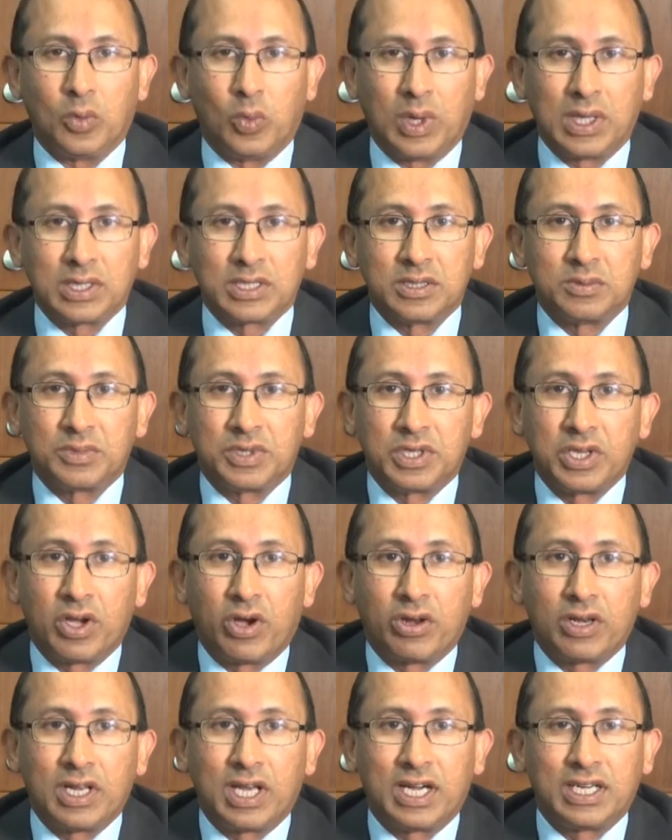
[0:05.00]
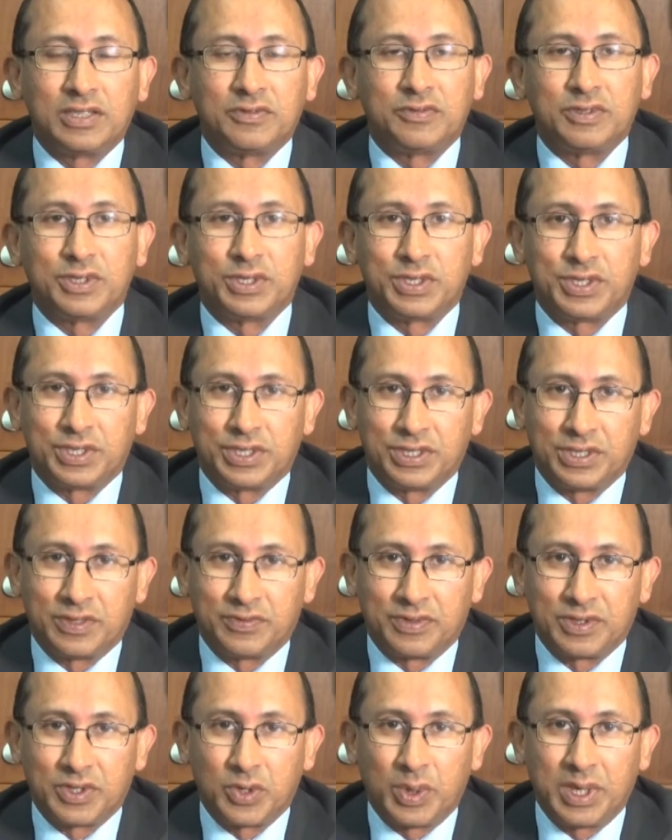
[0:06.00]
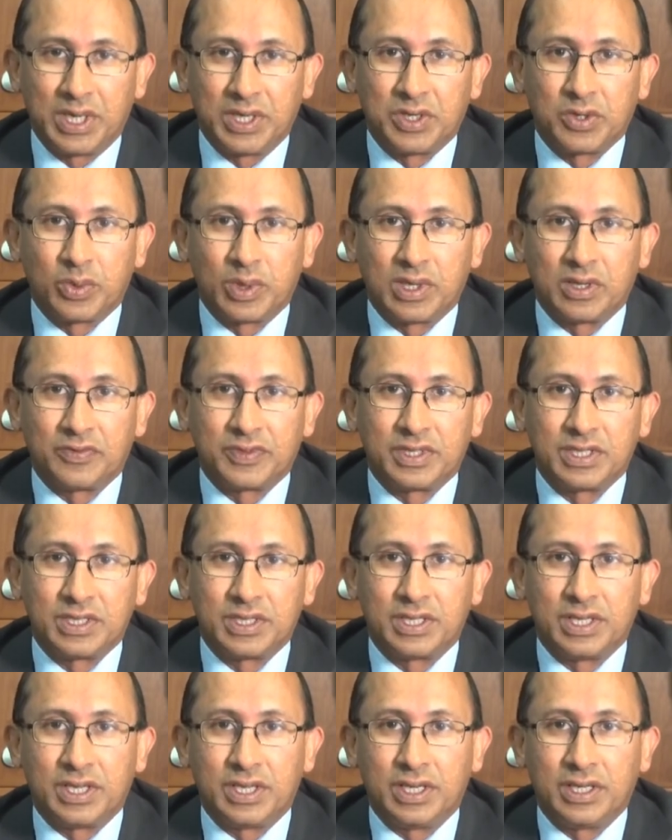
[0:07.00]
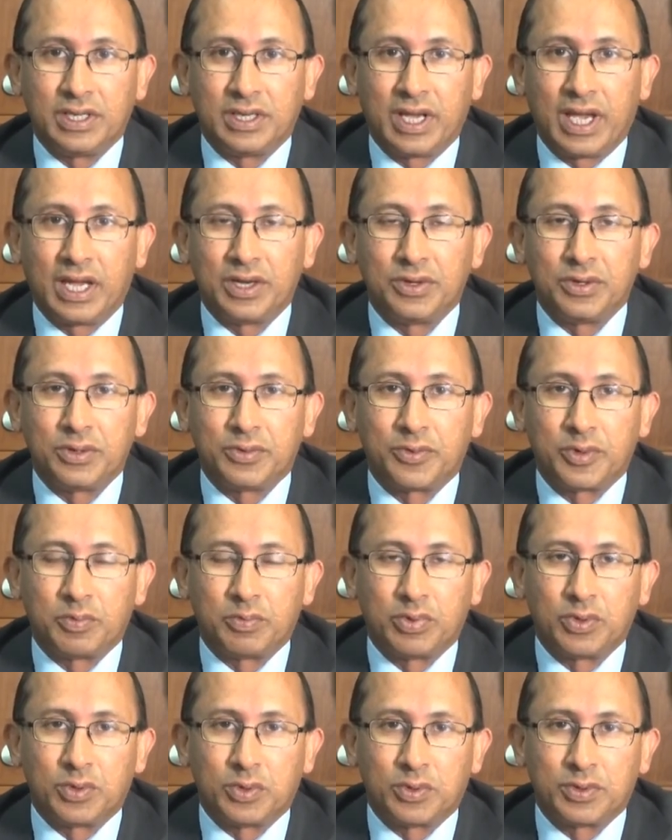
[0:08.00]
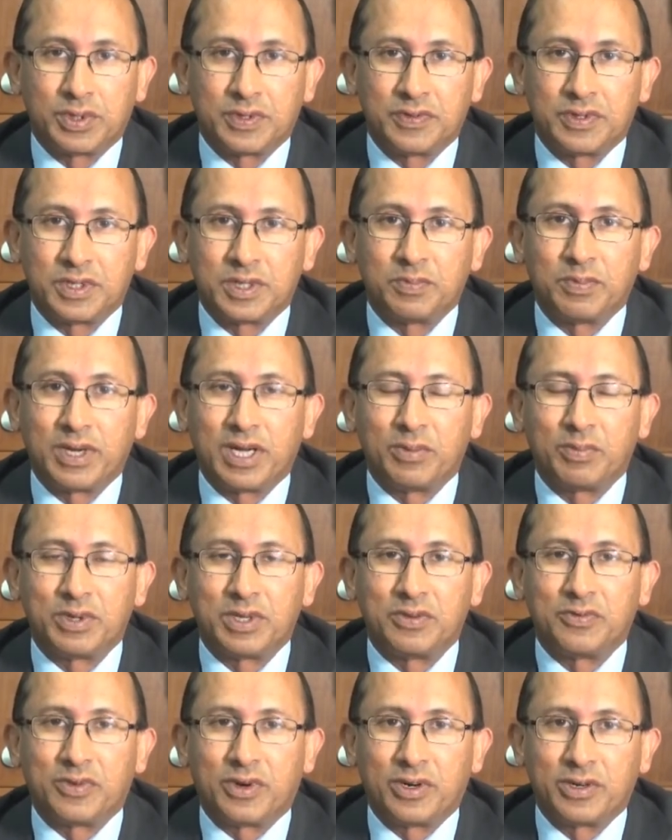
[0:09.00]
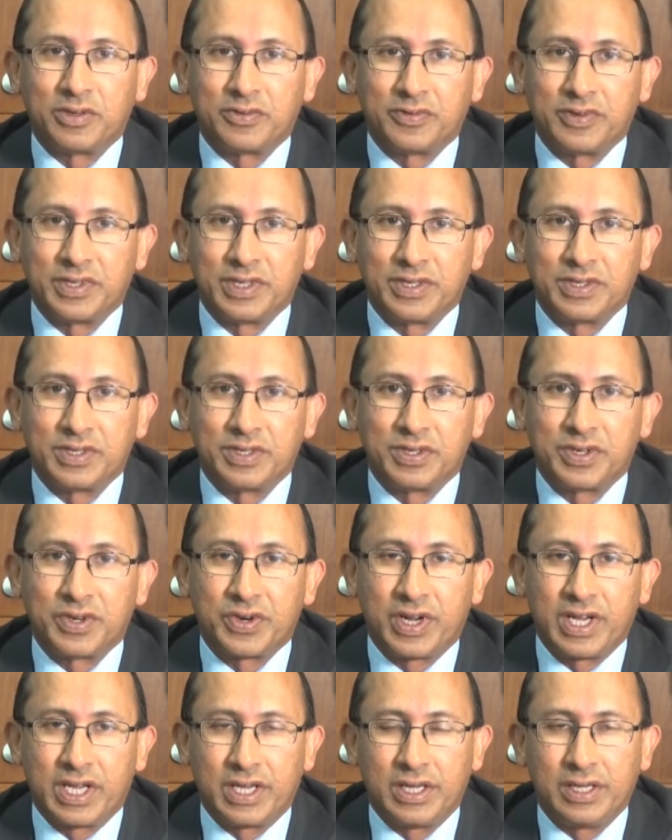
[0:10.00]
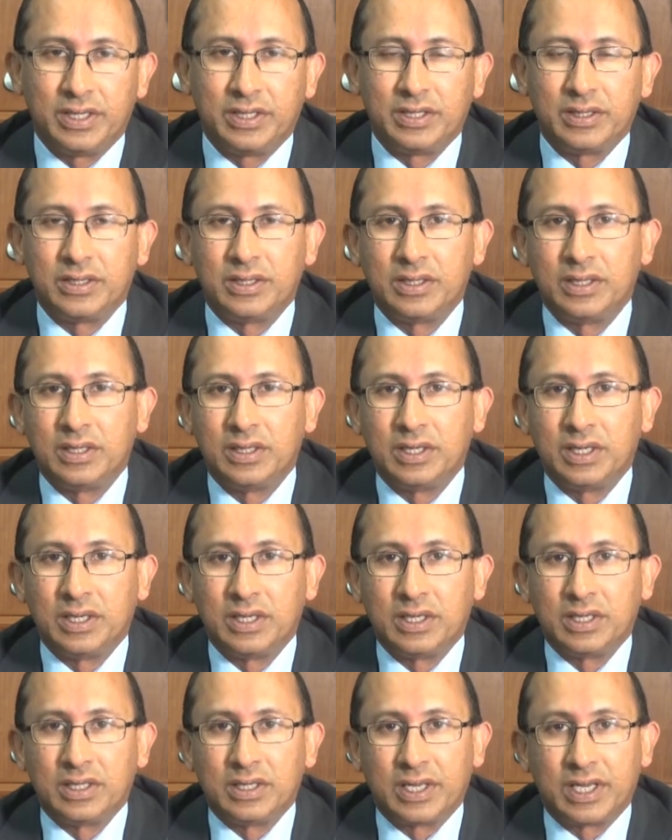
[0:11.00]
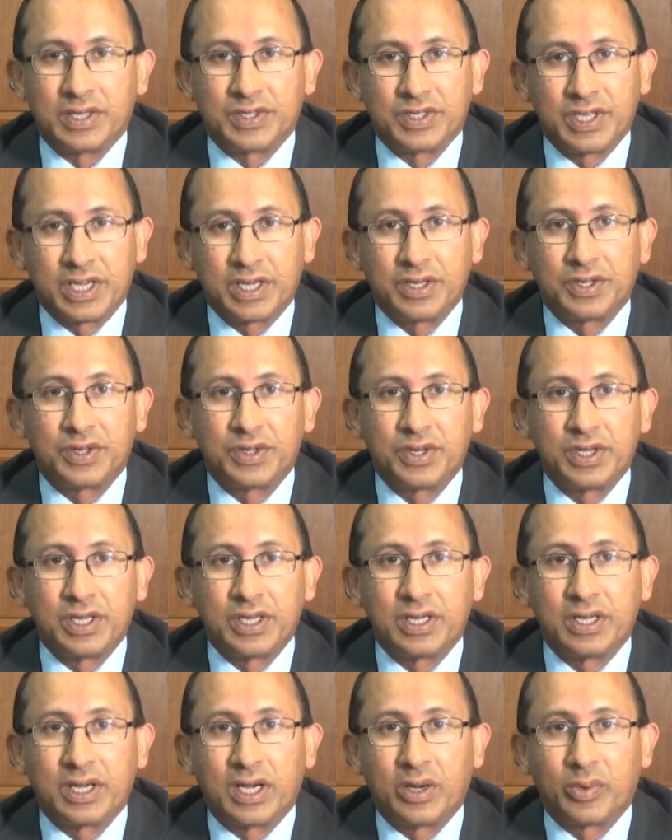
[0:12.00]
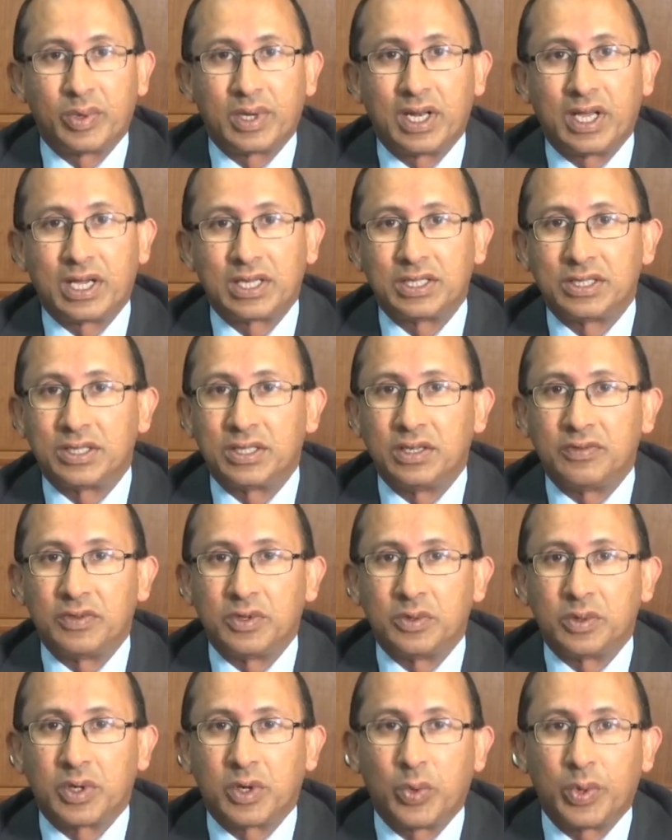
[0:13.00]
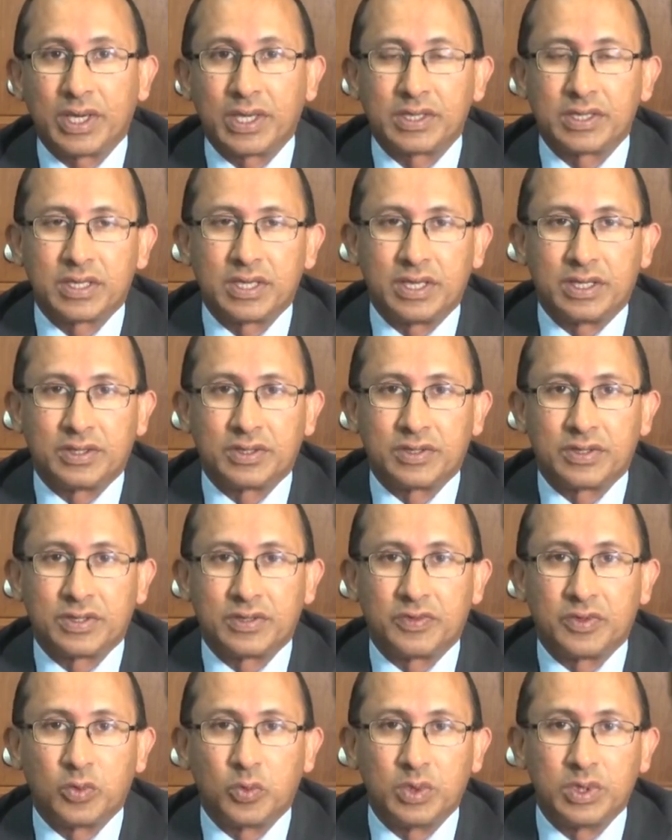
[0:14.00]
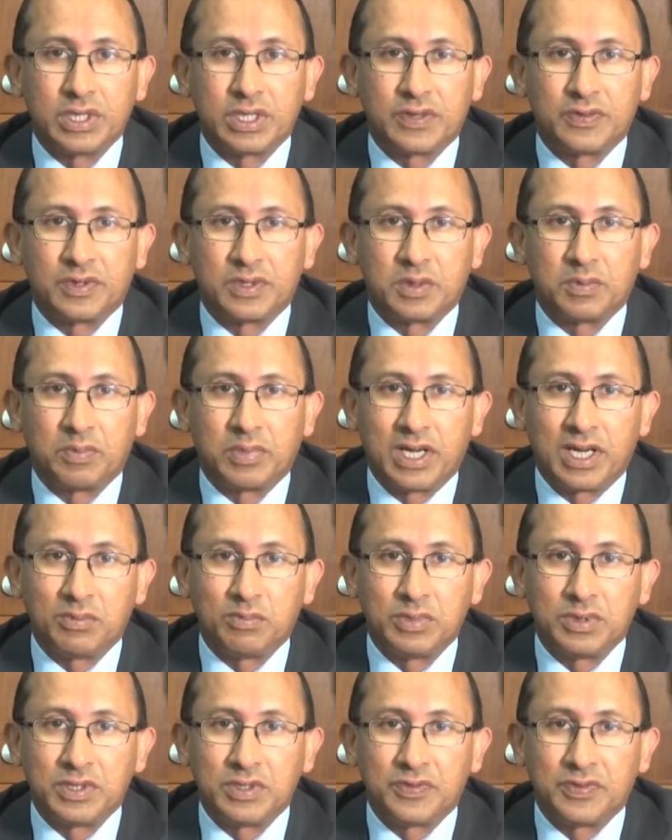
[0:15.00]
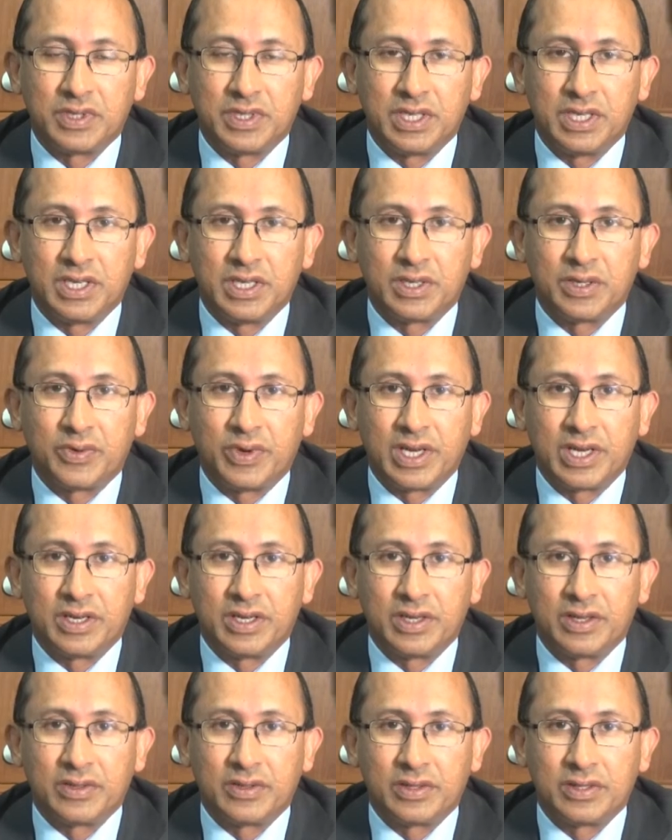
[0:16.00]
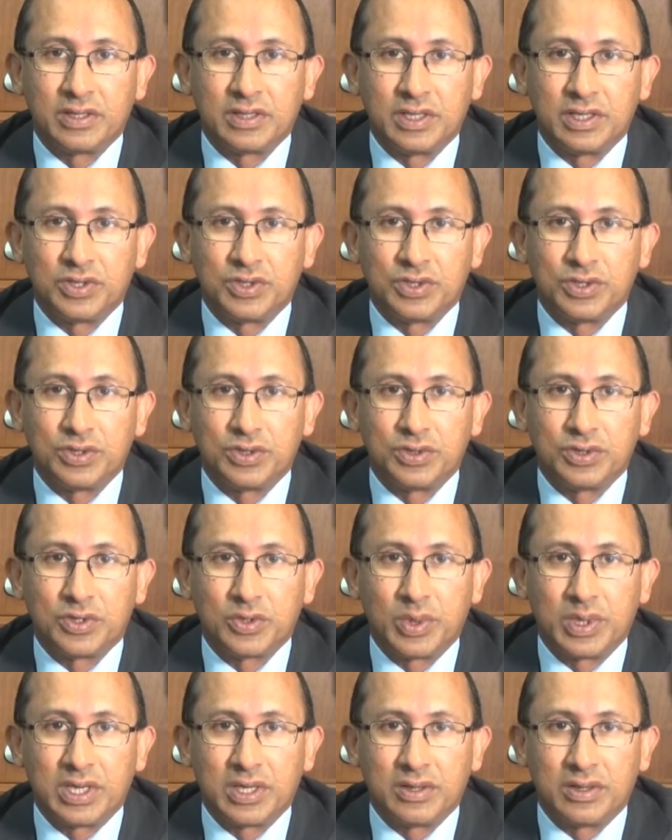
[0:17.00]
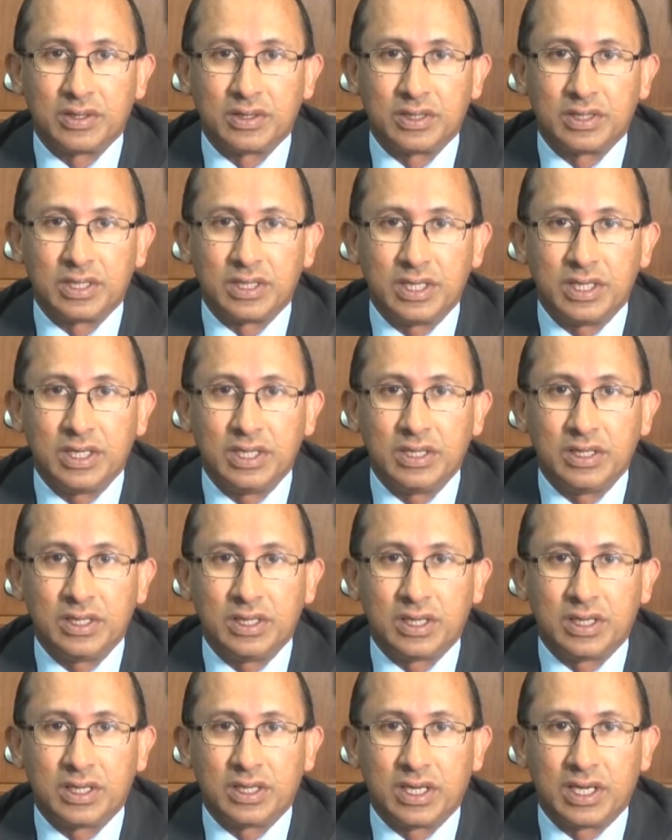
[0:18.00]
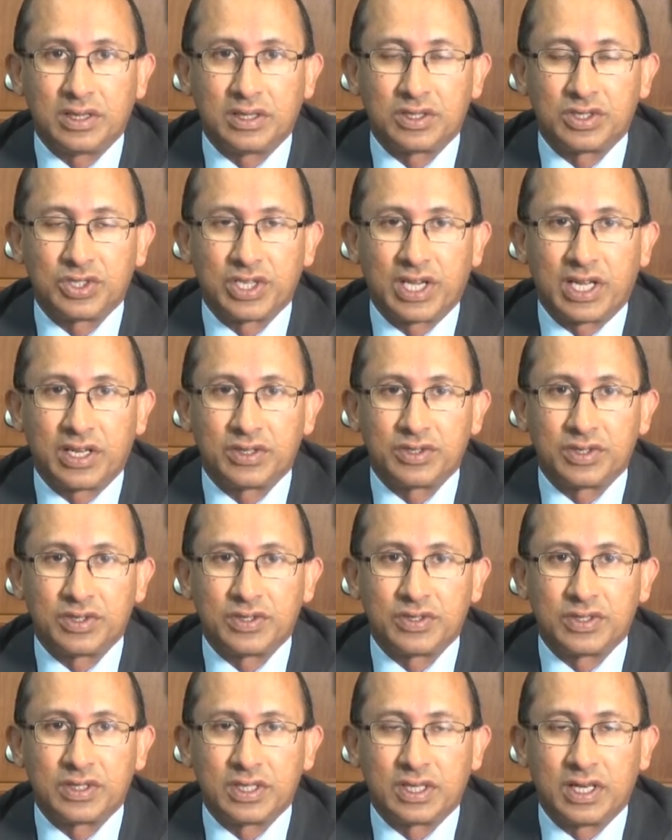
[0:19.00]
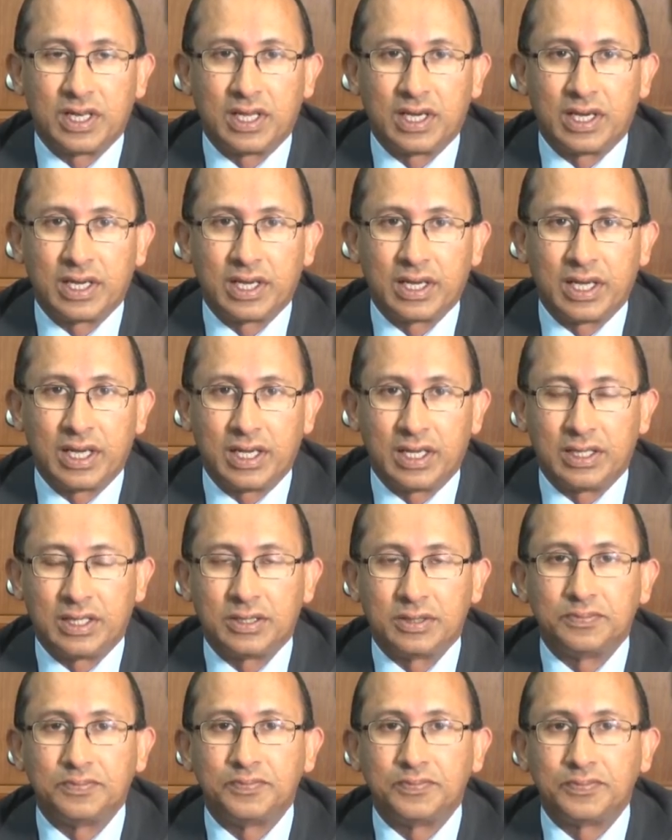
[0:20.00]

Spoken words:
Welcome to the online version of the 2012-13 Annual Report of the Department of Foreign Affairs and Trade. As Secretary, I would like to give you a quick sense of the work of the Department for the year ending 30 June 2013 and the challenges that lie ahead.